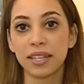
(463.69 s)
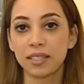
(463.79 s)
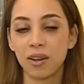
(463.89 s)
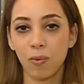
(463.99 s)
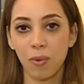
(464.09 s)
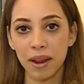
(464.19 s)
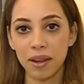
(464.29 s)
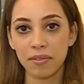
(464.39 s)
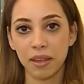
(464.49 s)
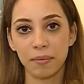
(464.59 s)
So one
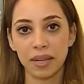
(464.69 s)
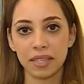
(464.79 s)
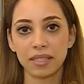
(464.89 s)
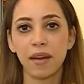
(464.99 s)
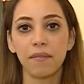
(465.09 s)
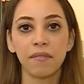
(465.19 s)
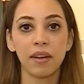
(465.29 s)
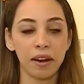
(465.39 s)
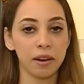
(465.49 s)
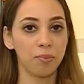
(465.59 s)
of them is a
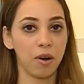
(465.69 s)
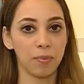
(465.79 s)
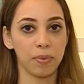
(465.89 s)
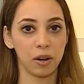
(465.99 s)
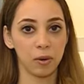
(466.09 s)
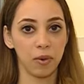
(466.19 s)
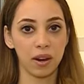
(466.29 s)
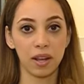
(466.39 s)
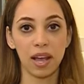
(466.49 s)
very popular one.